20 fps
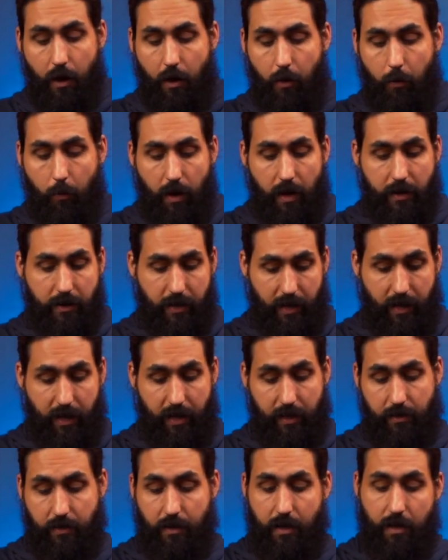1
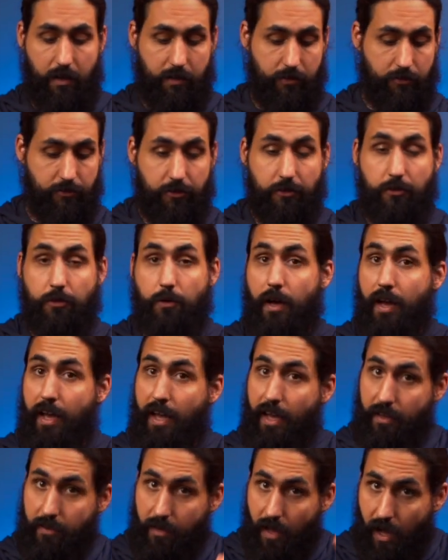and a, 2
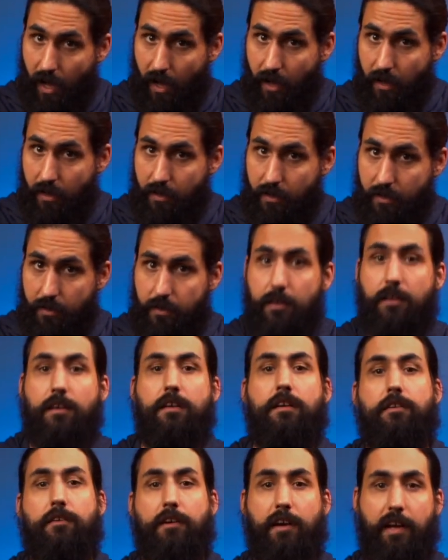and a,
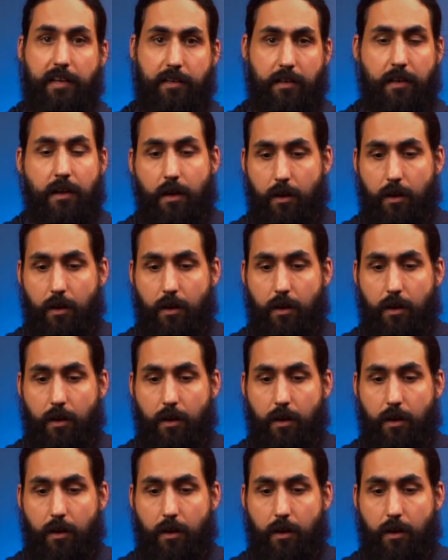right?